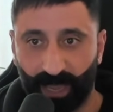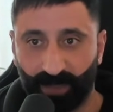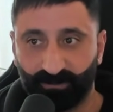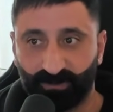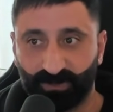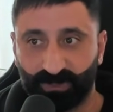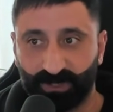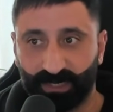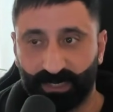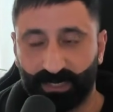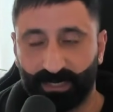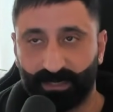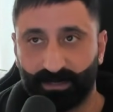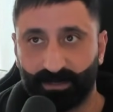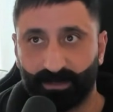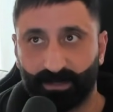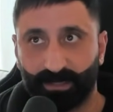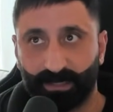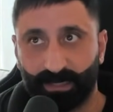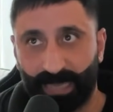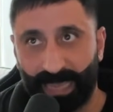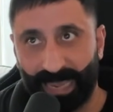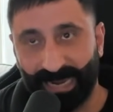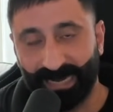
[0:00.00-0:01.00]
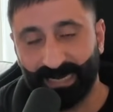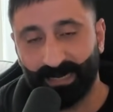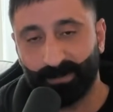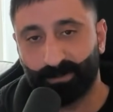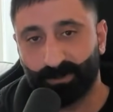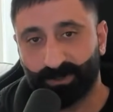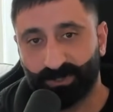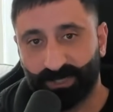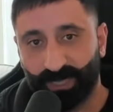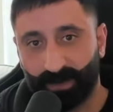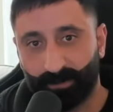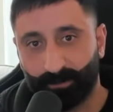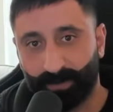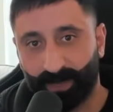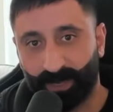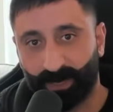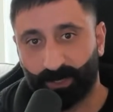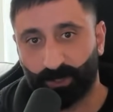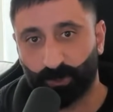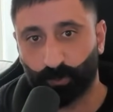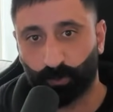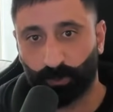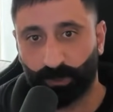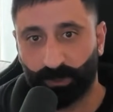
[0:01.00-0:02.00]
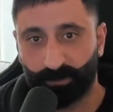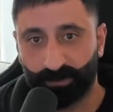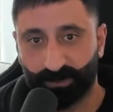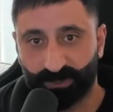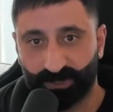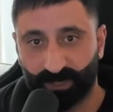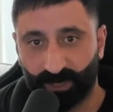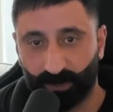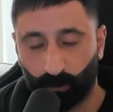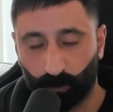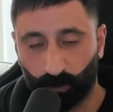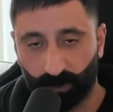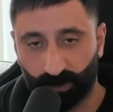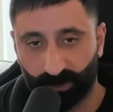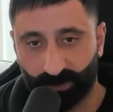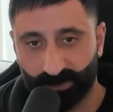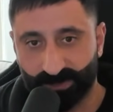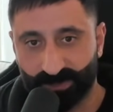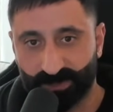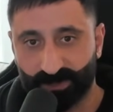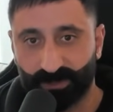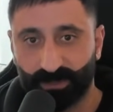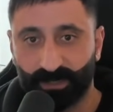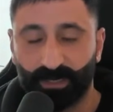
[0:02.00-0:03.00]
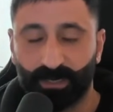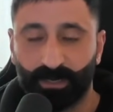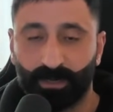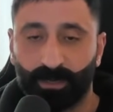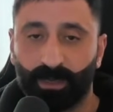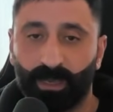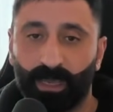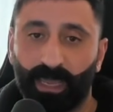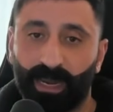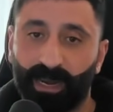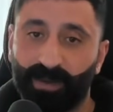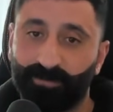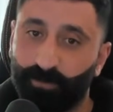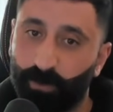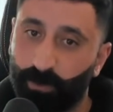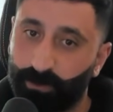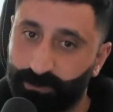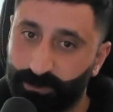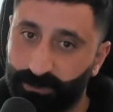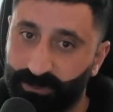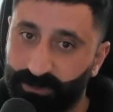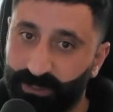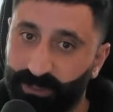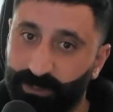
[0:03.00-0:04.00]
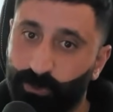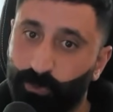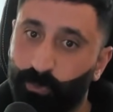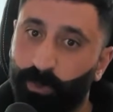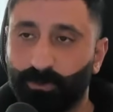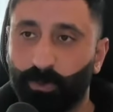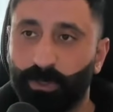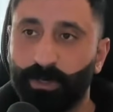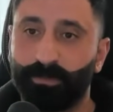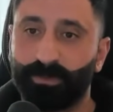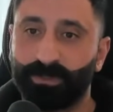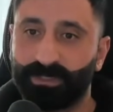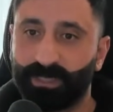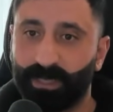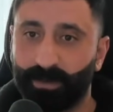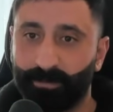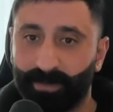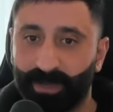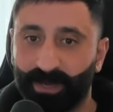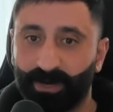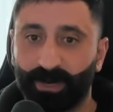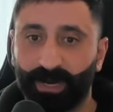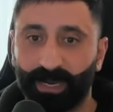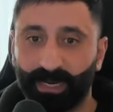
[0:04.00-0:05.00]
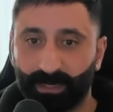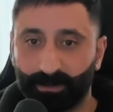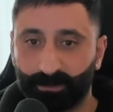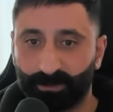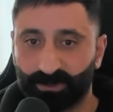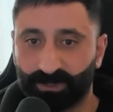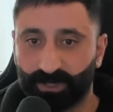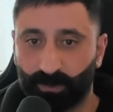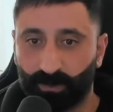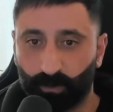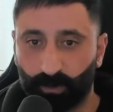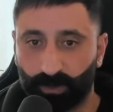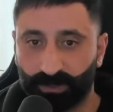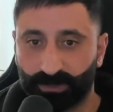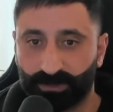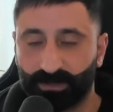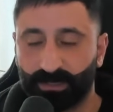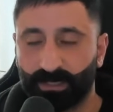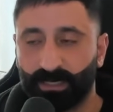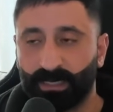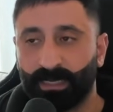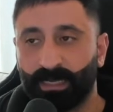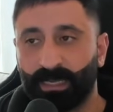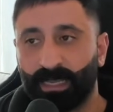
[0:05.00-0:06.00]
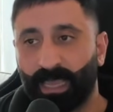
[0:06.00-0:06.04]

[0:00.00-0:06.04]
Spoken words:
I've seen 80% better, 20% worse. And I've also seen 20% better, 80% worse.